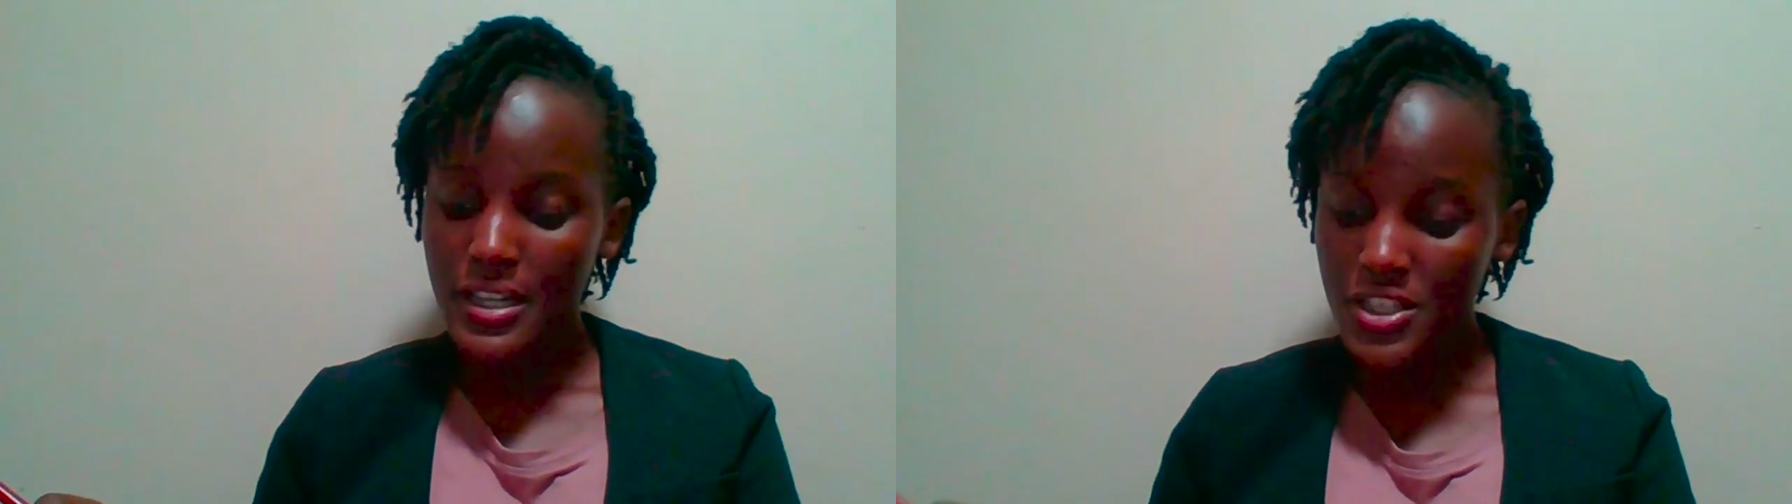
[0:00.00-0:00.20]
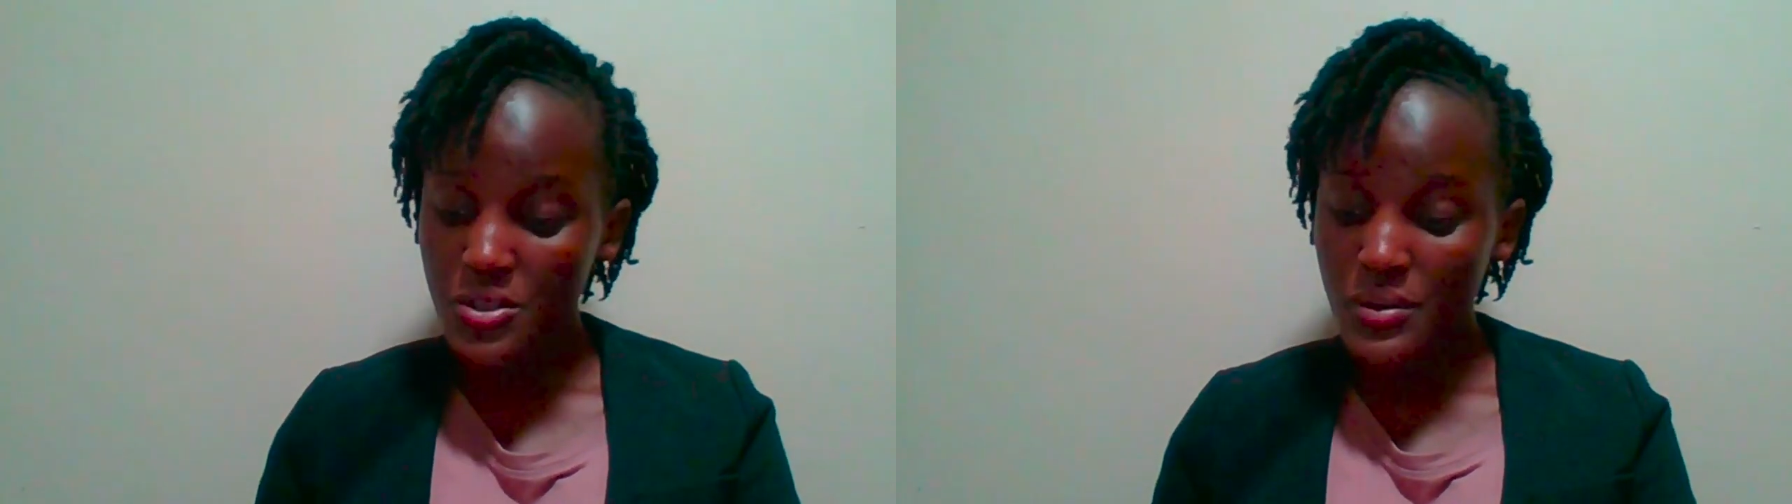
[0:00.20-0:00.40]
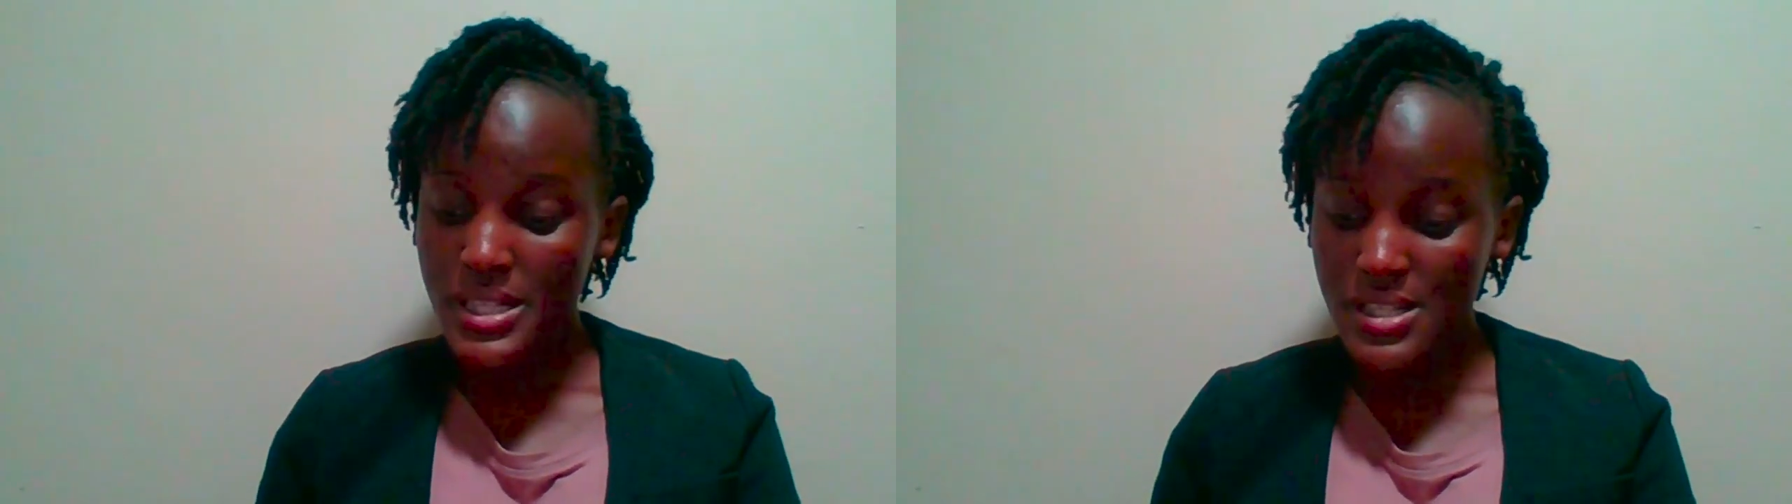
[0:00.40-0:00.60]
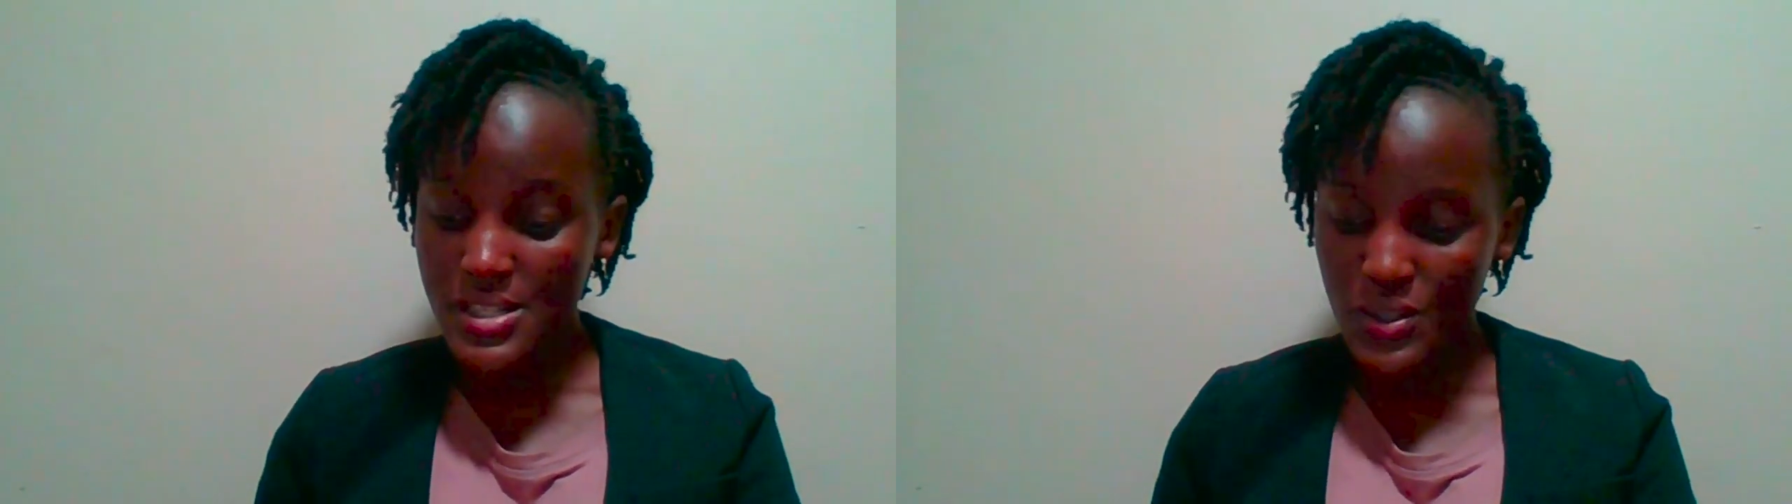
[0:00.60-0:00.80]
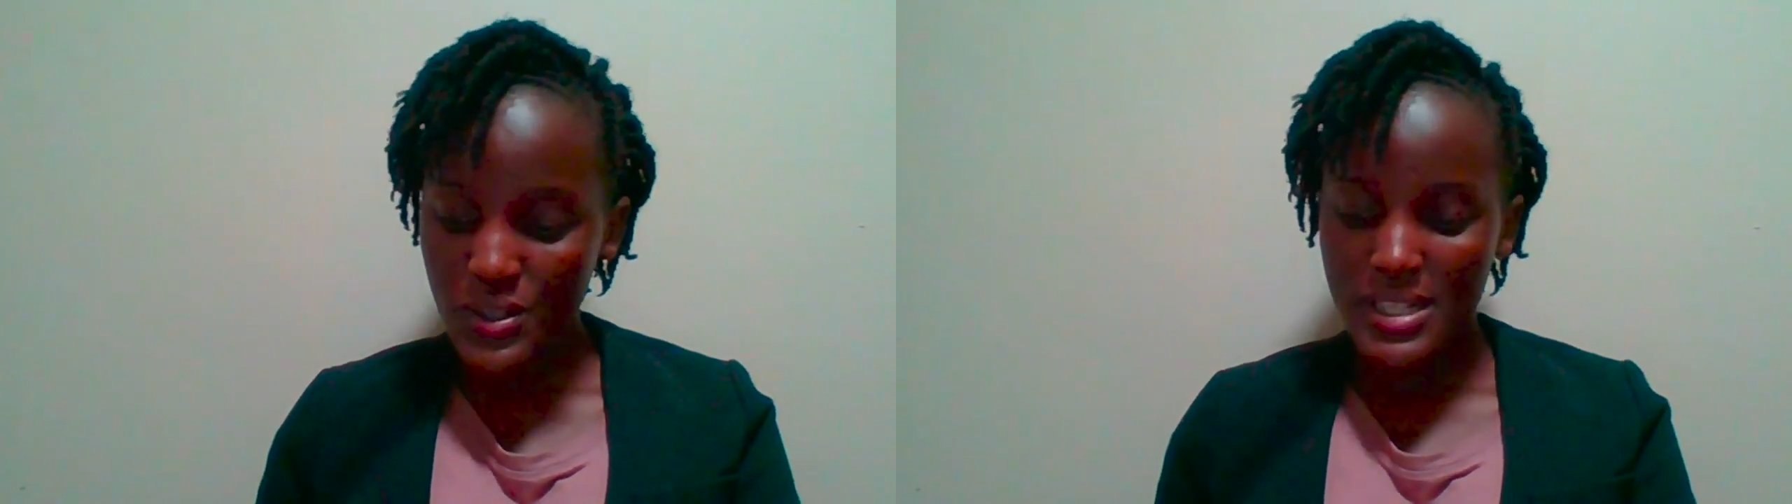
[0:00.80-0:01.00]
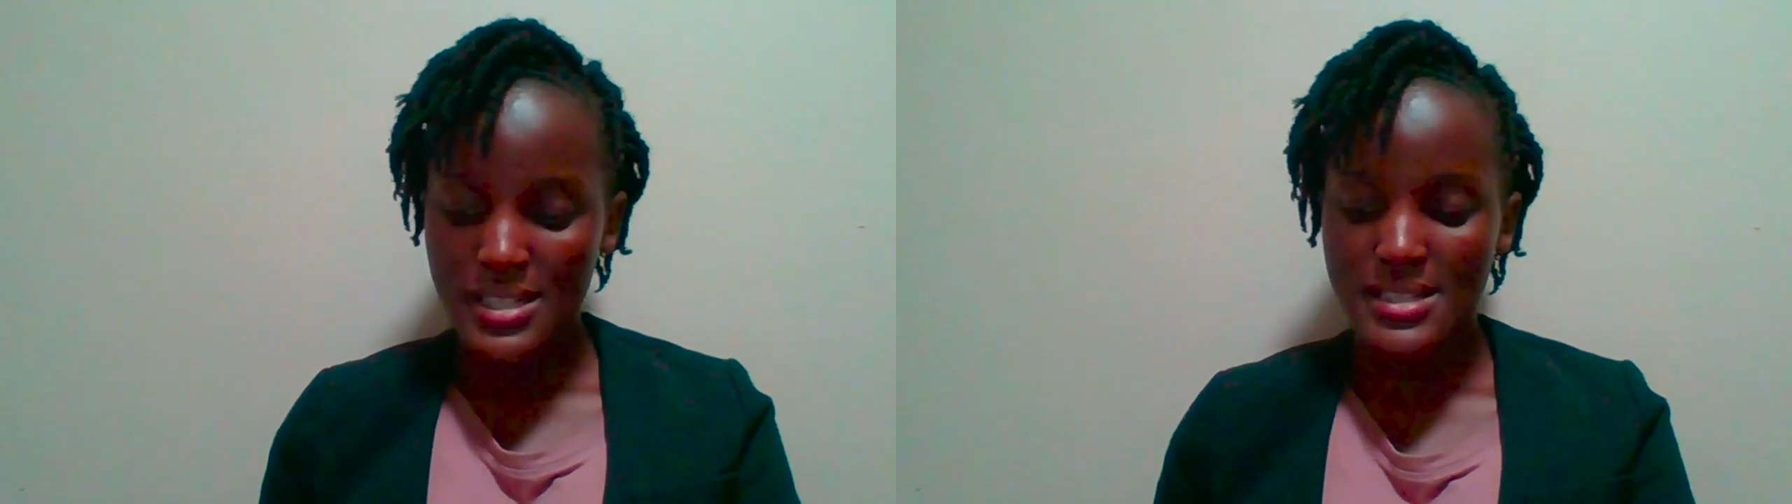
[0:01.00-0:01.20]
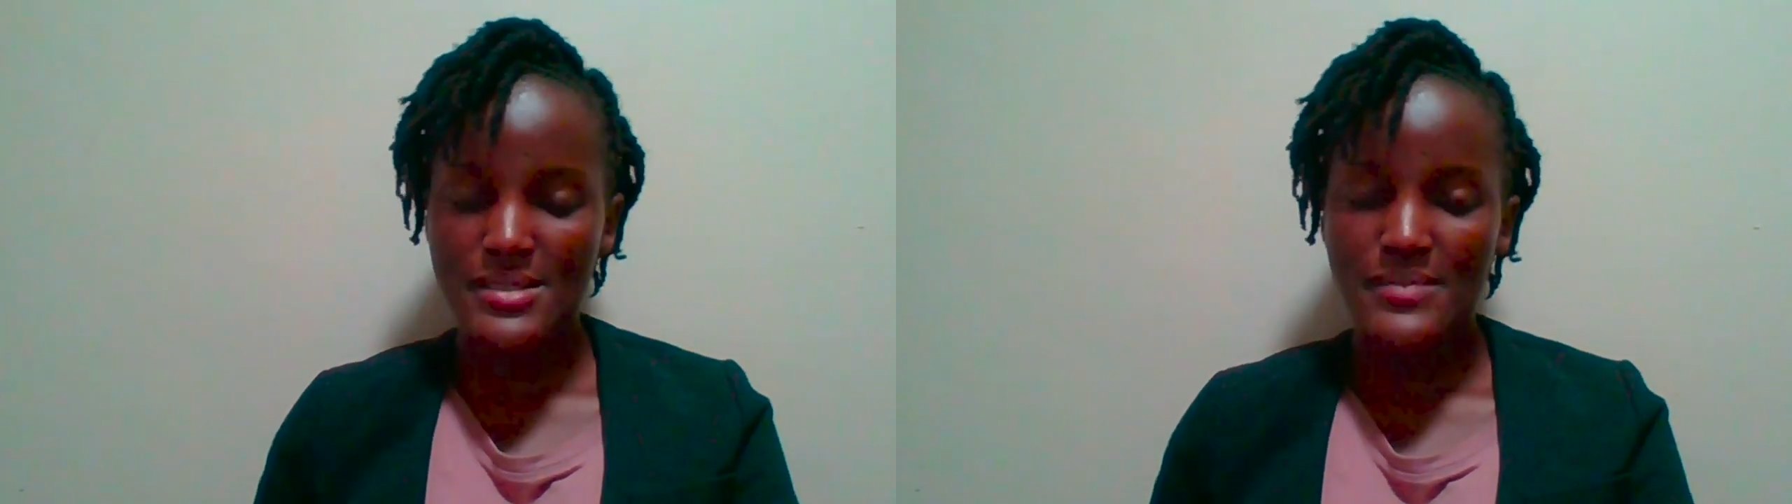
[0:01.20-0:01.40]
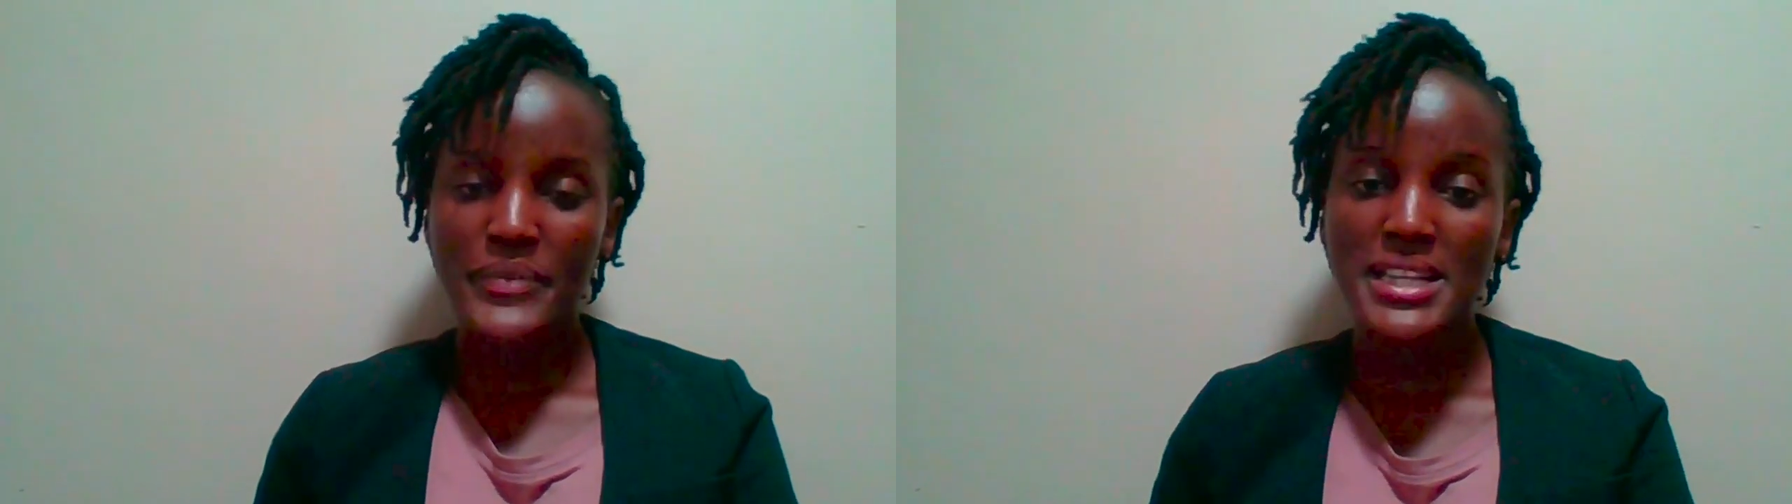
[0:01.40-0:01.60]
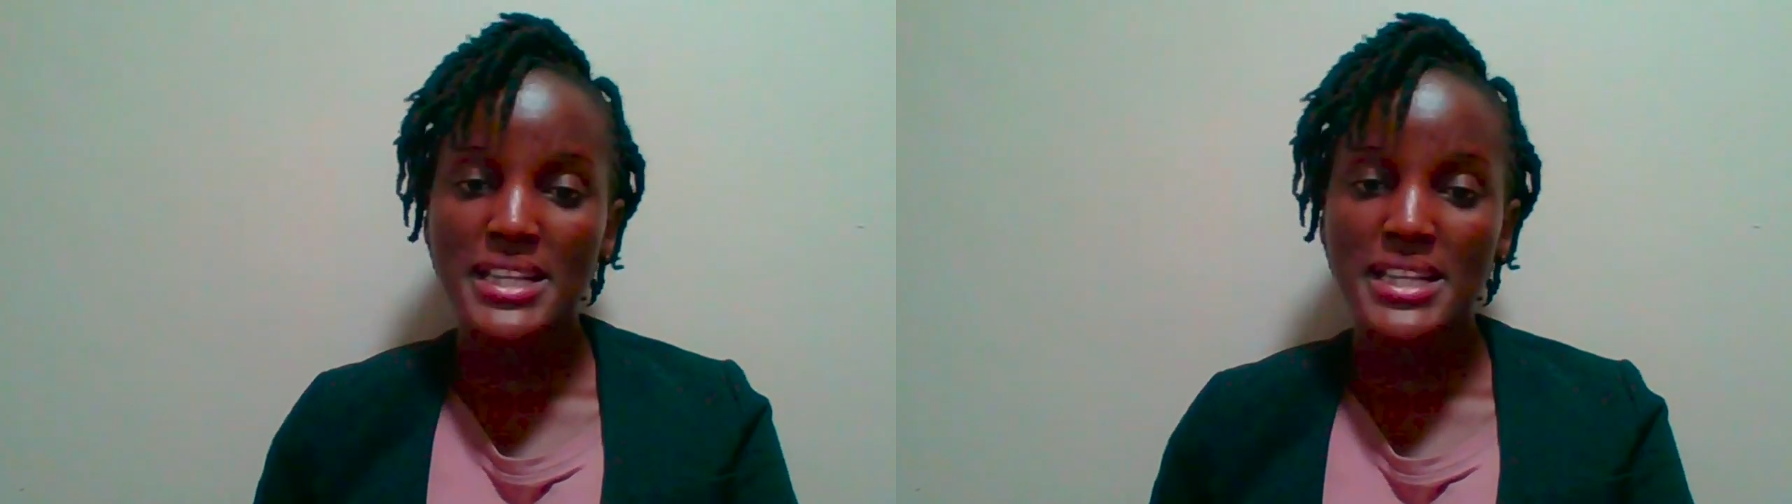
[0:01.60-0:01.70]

US dollars